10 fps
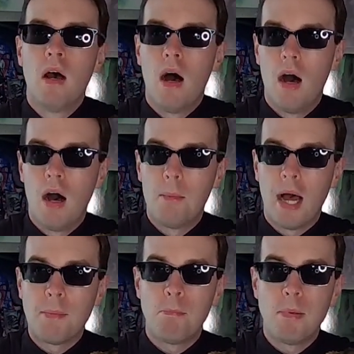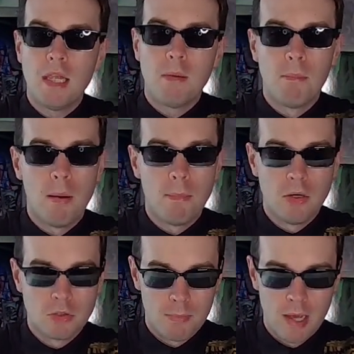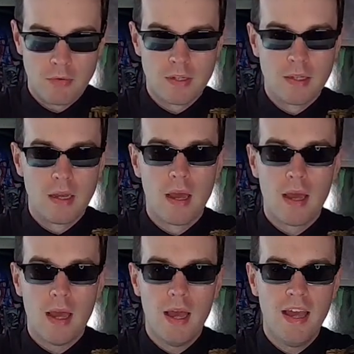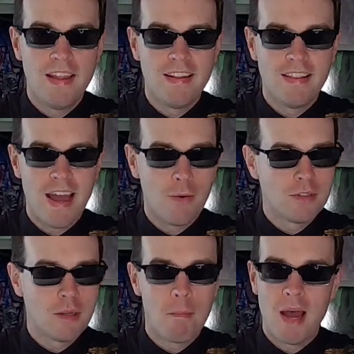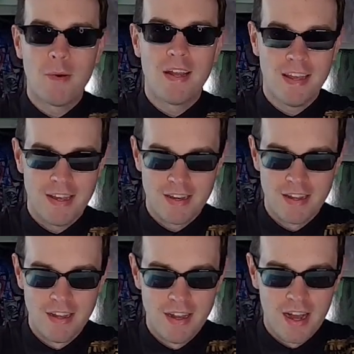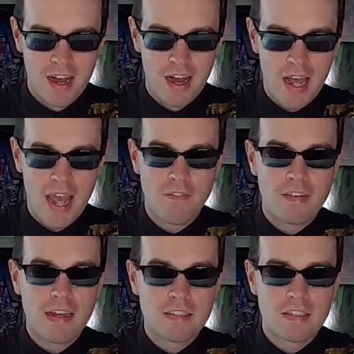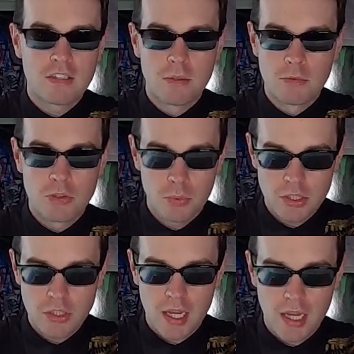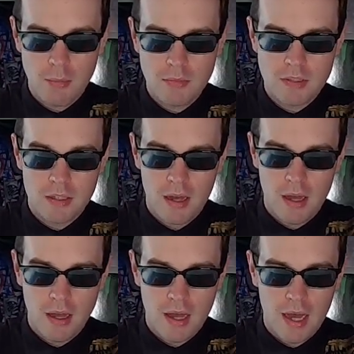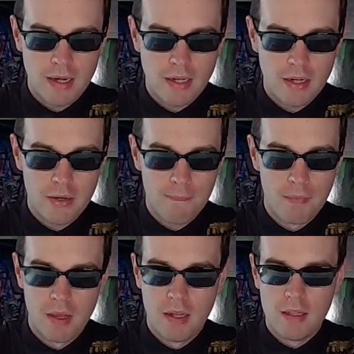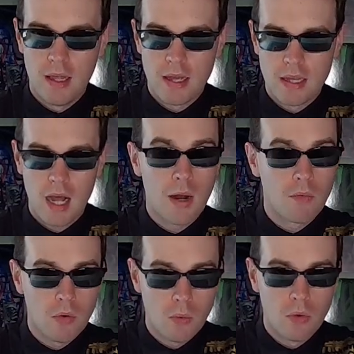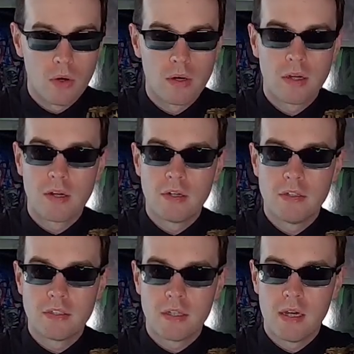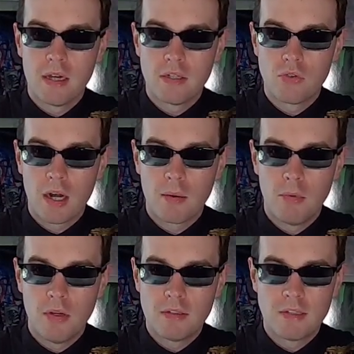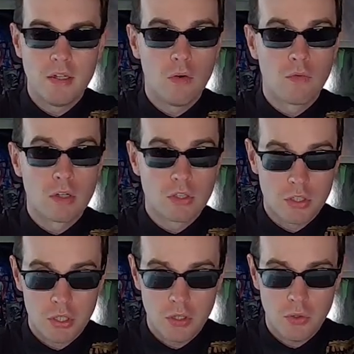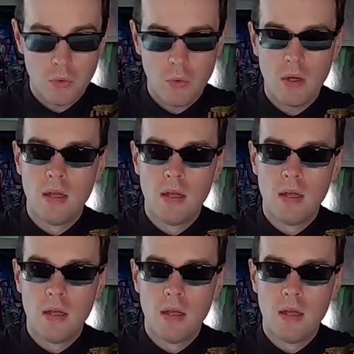I beat Mumbo's Mountain, and that was about it. I have tested some Switch games on here, like Hyrule Warriors, Dragon Ball Xenoverse 2,